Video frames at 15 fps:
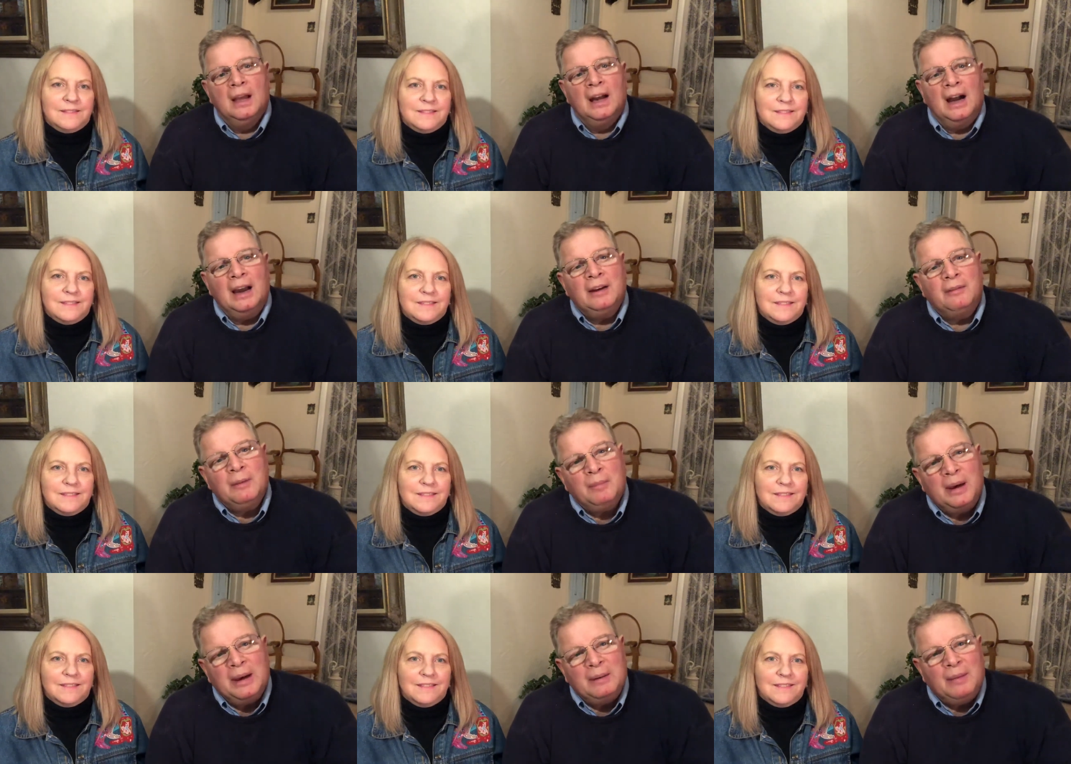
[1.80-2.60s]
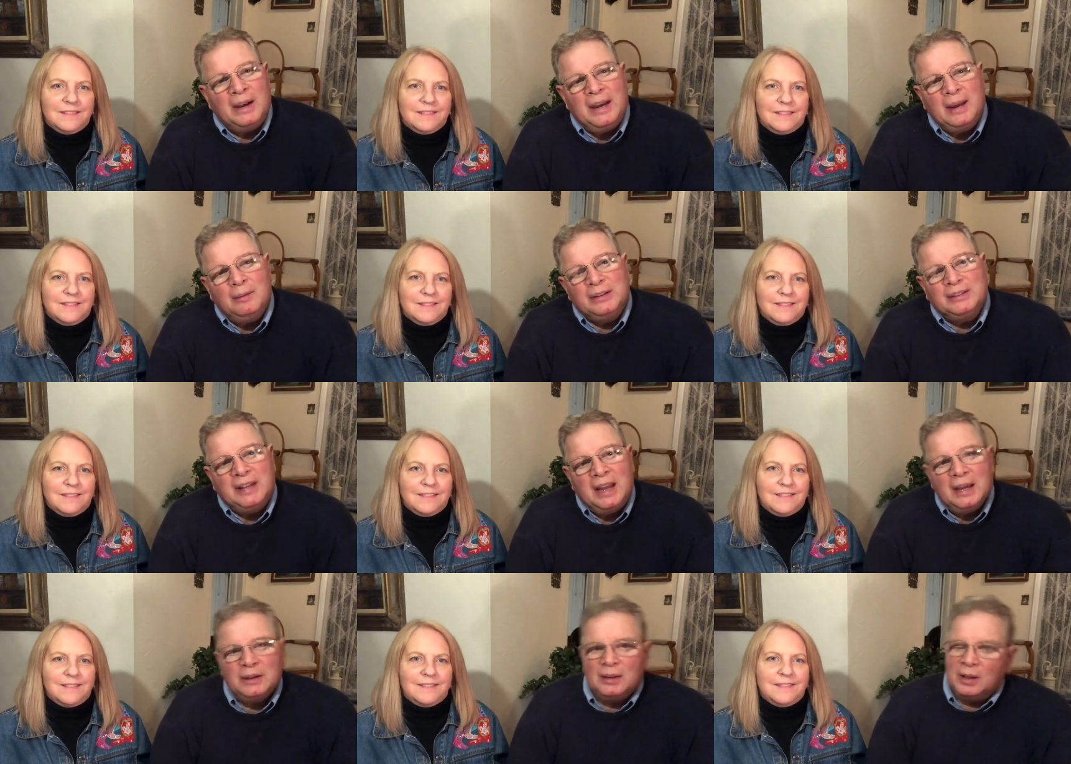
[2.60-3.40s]
Speaker 1: Hi, everybody. My name is
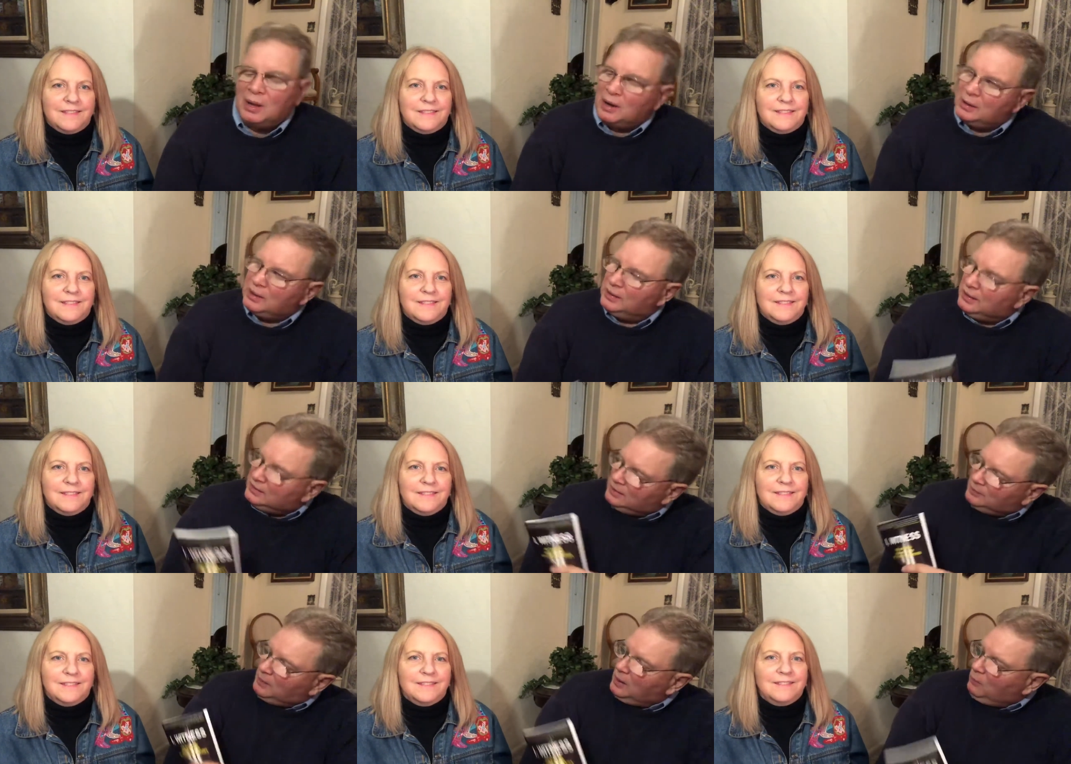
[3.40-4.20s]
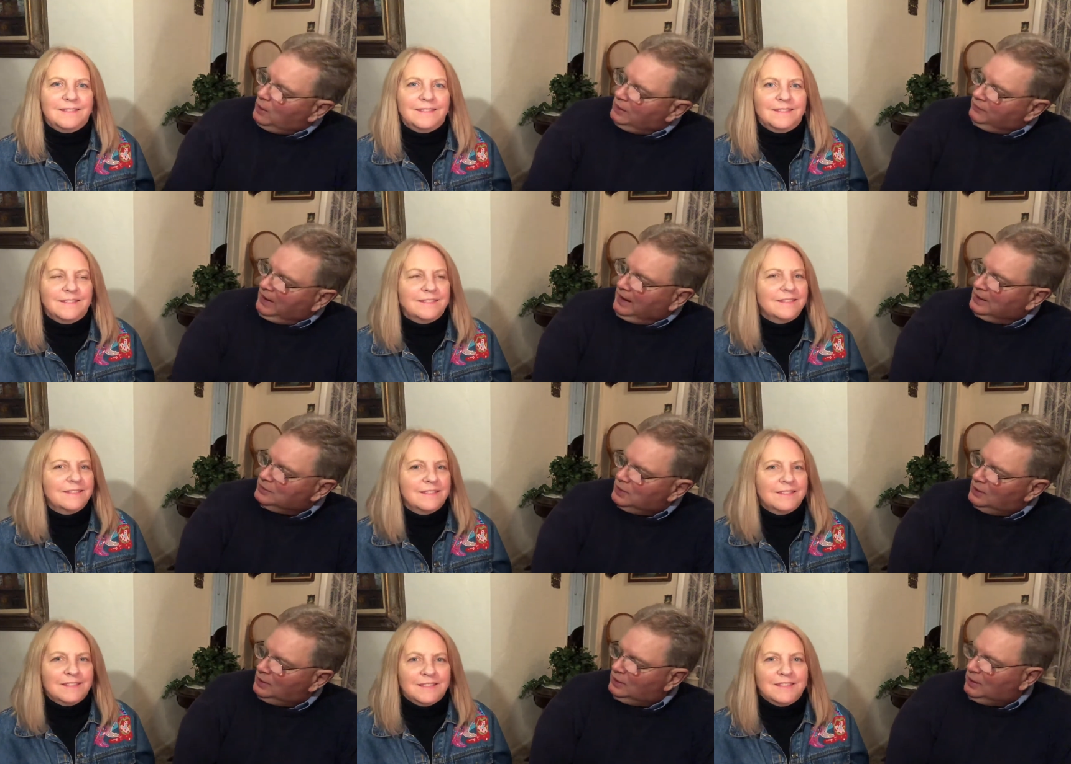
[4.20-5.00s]
Dan Clark, and this is my wife,
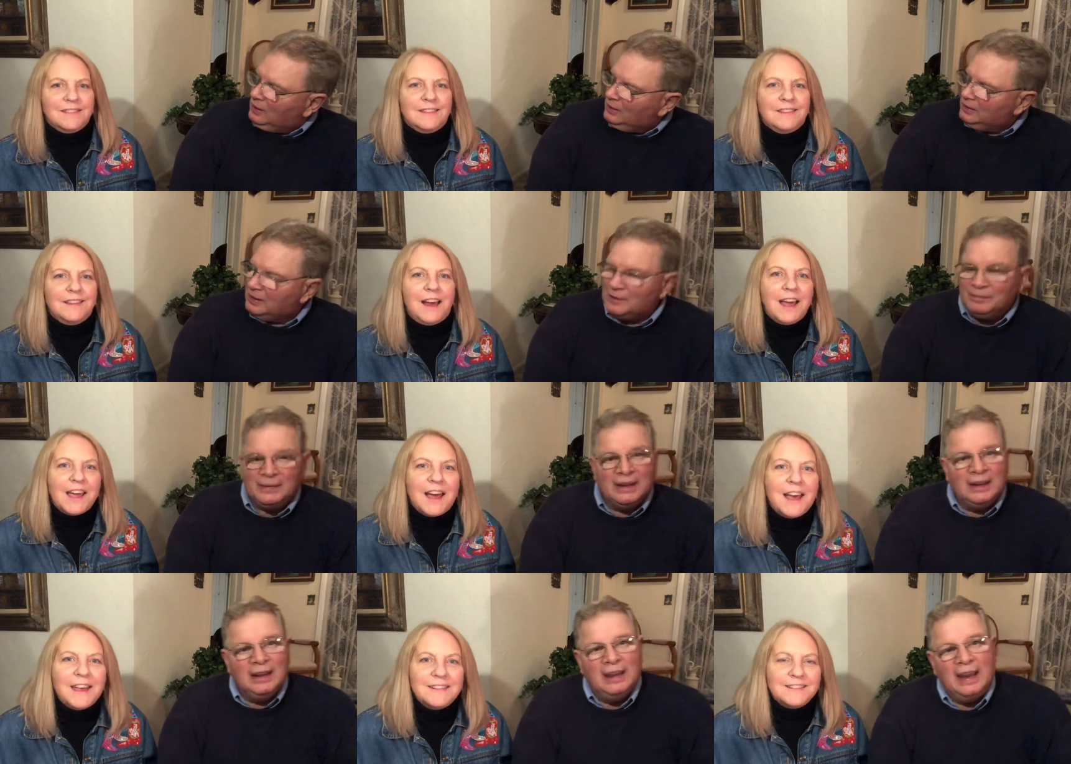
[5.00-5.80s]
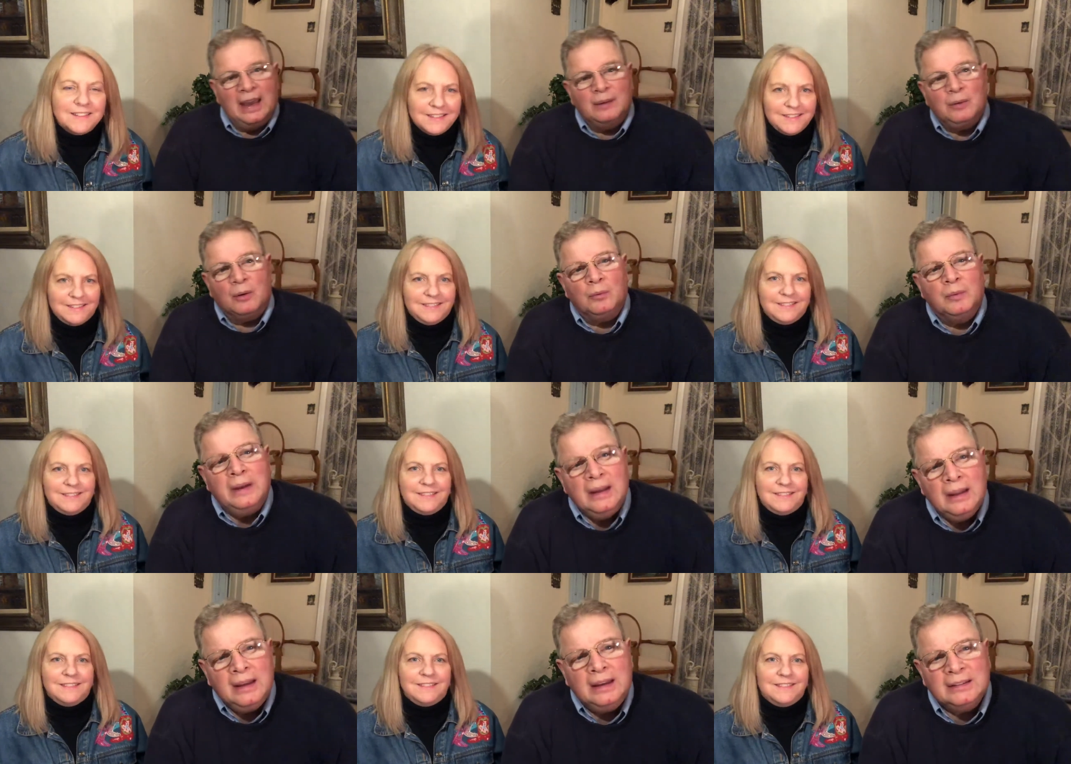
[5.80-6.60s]
Angela Clark. Hi, guys. And we're
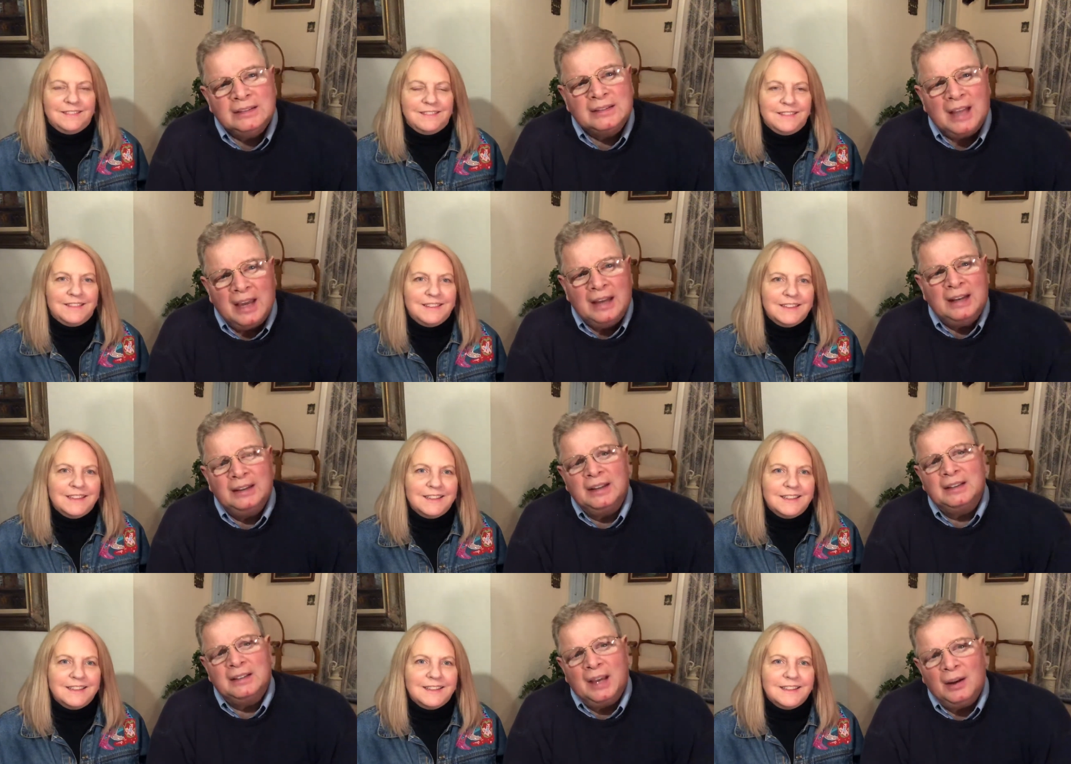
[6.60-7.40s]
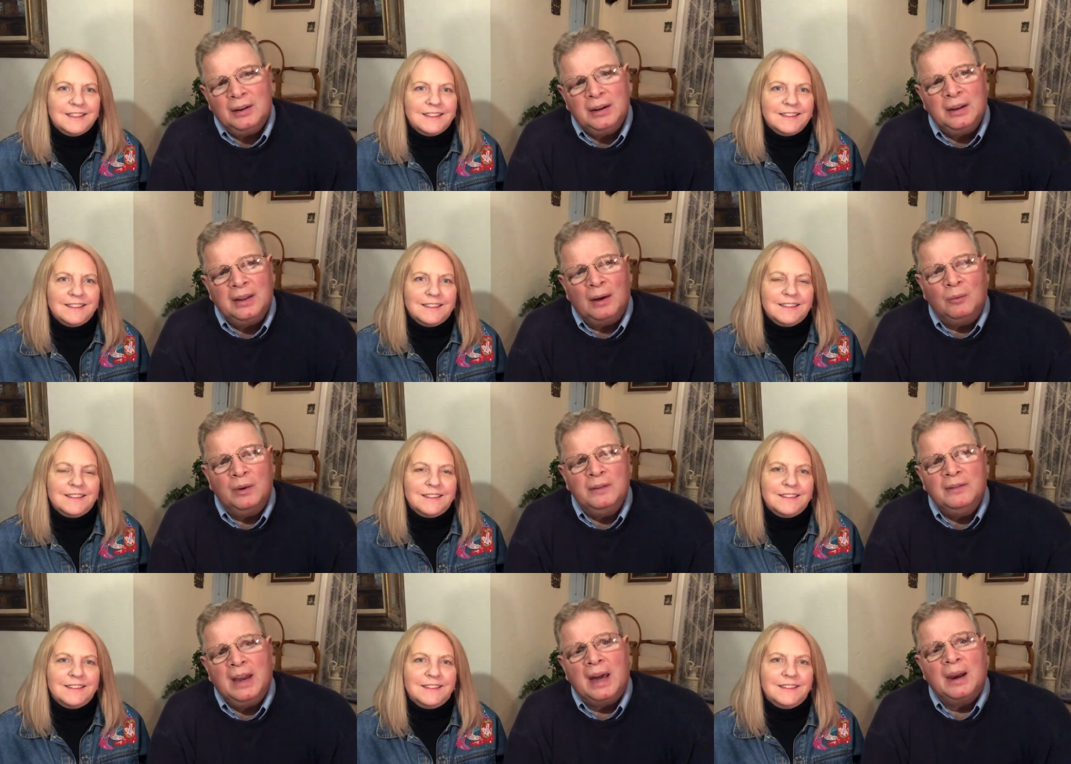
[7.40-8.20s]
really excited to tell you that
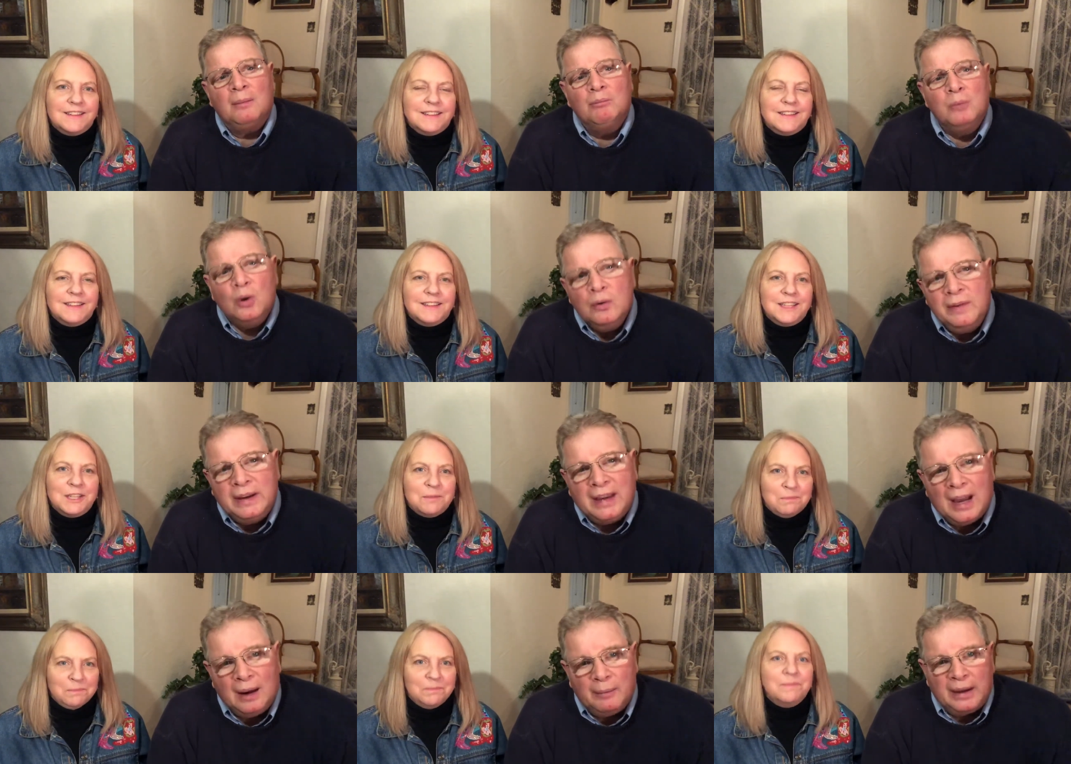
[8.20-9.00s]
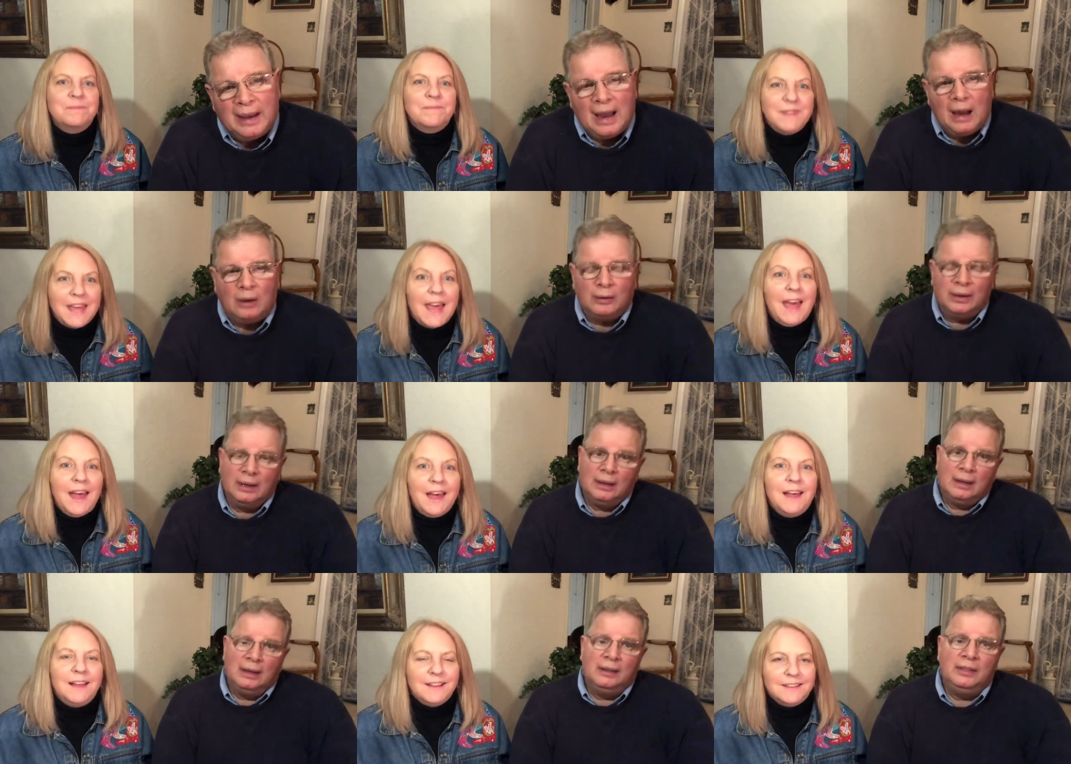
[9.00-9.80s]
we've got a movie coming out
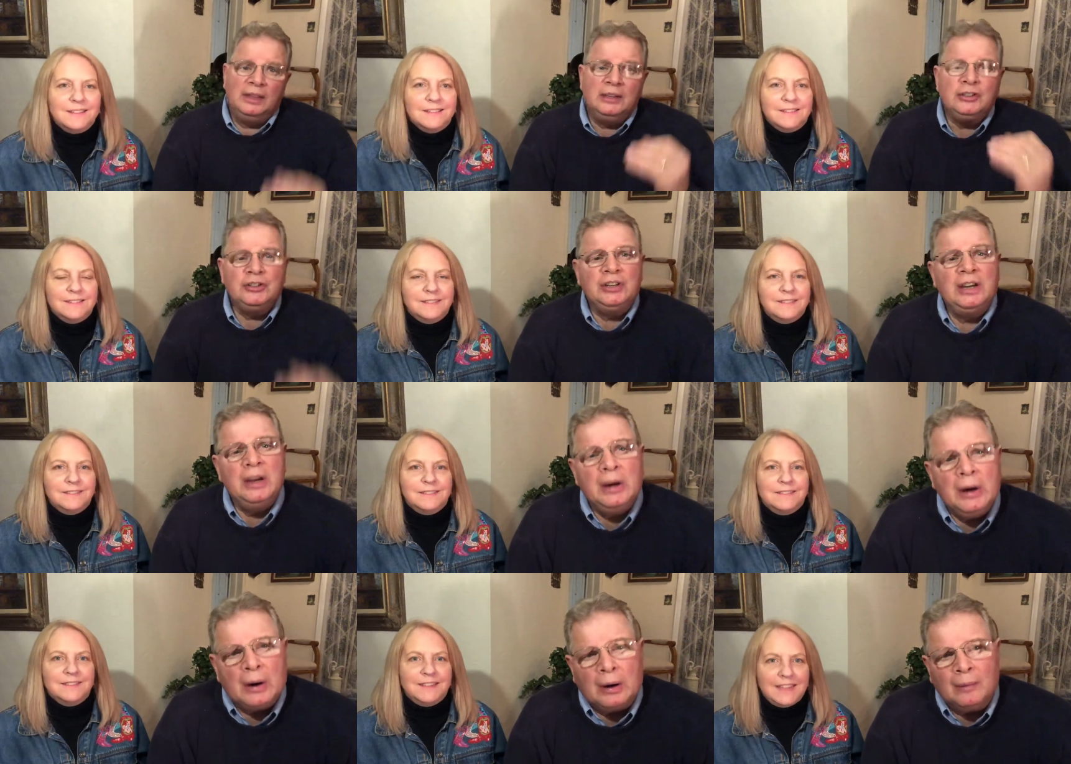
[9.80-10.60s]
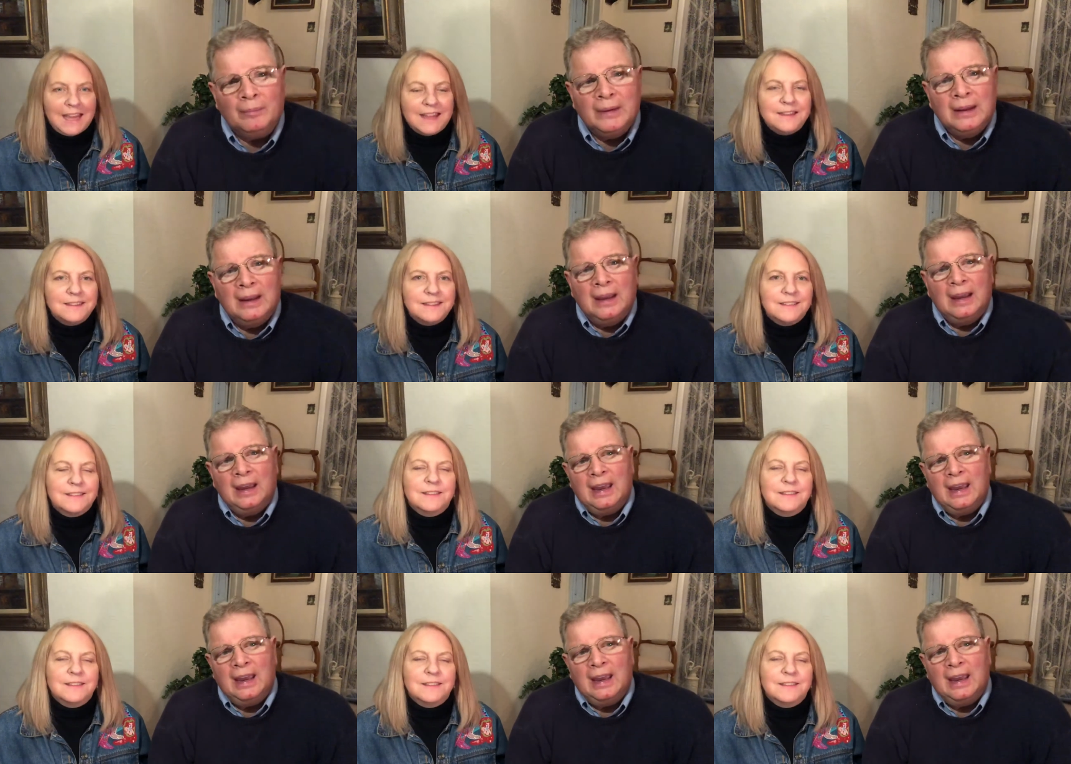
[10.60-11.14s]
yeah. this year. Yes.